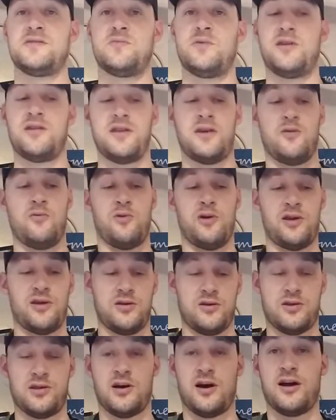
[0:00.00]
with it, what
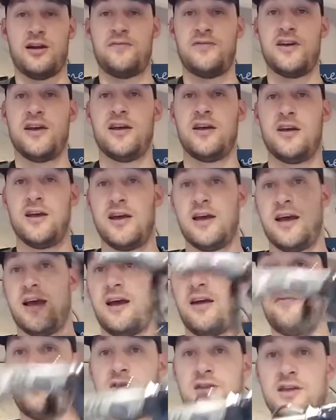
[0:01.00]
you thought of it,
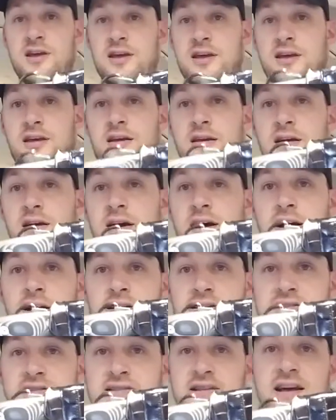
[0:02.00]
everything, uh,
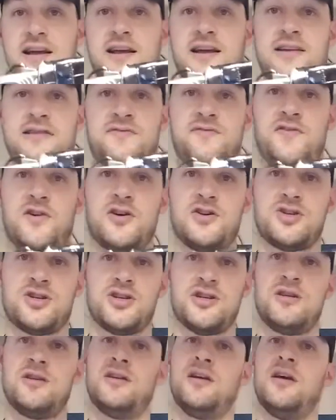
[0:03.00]
aesthetics,
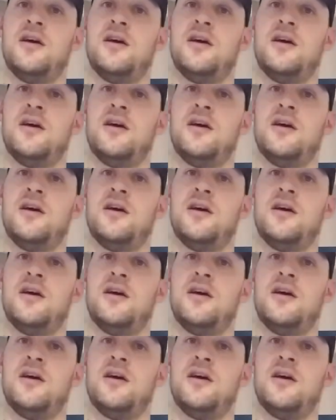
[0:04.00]
function,